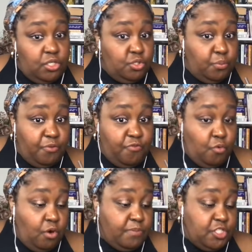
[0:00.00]
do to
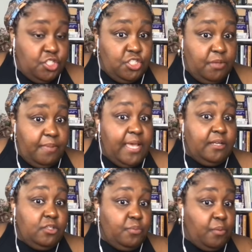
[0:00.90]
perform, but she should have made a
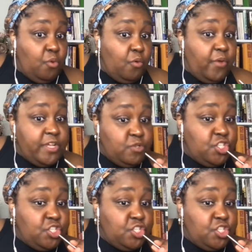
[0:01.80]
little bit more arrangements.